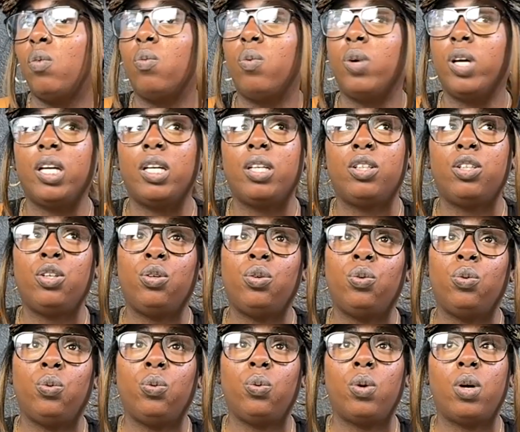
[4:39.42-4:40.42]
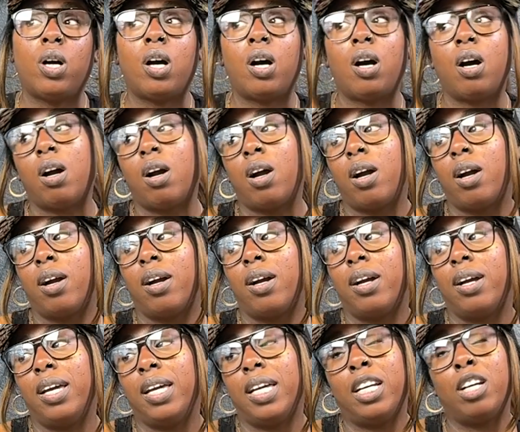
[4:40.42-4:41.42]
when you
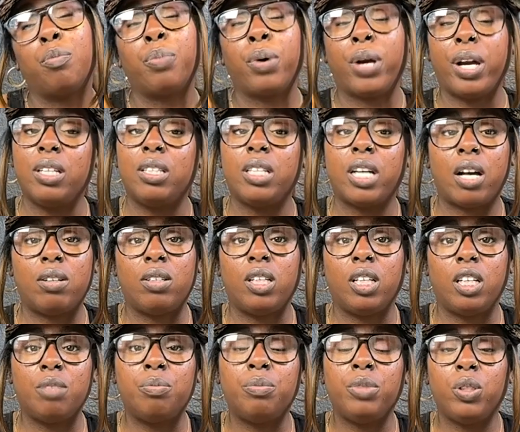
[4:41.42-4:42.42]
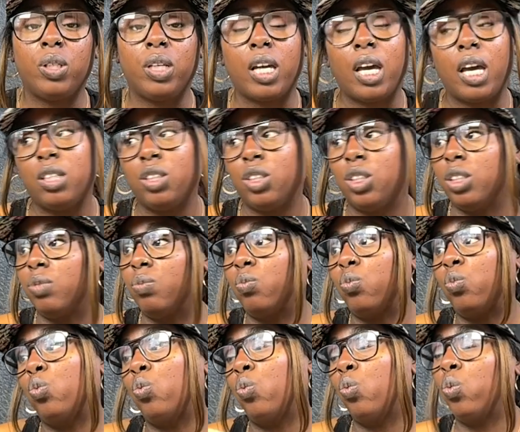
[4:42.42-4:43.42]
are in a breakdown in
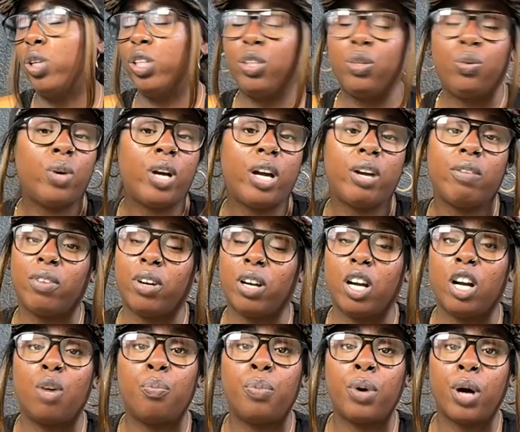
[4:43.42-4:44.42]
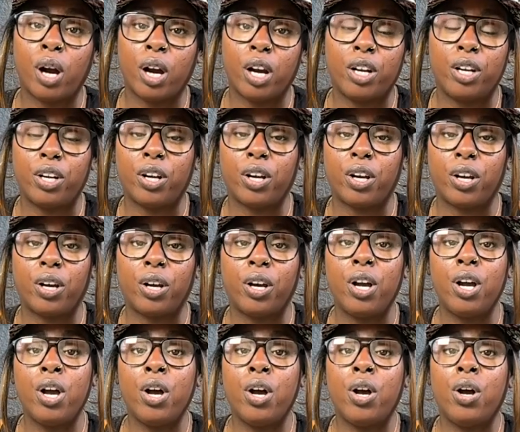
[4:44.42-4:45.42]
communication with whoever, a partner
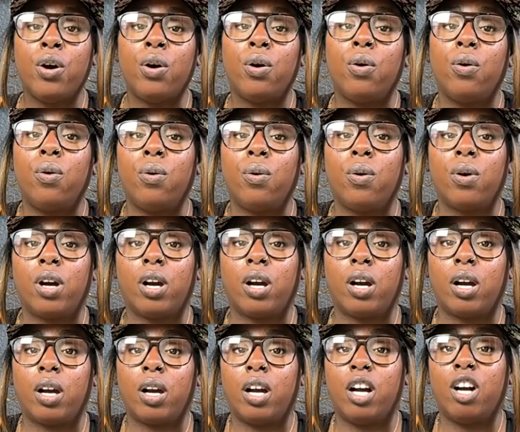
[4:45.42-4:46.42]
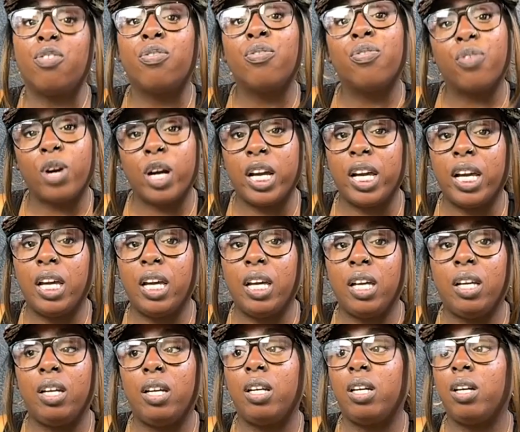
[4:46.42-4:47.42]
or a
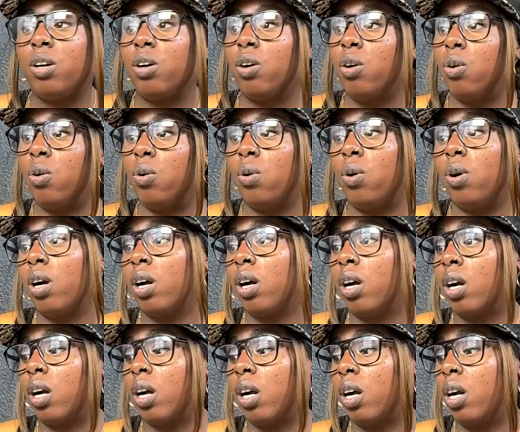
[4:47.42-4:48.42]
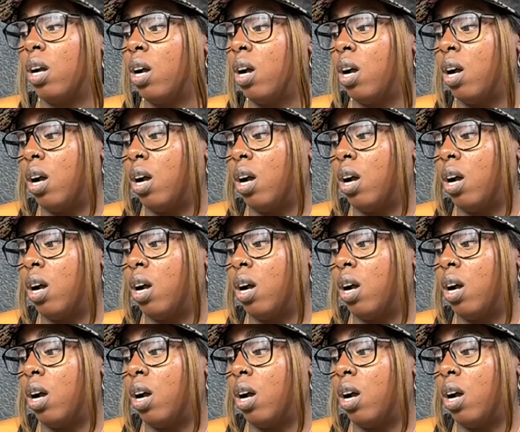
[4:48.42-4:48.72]
friend or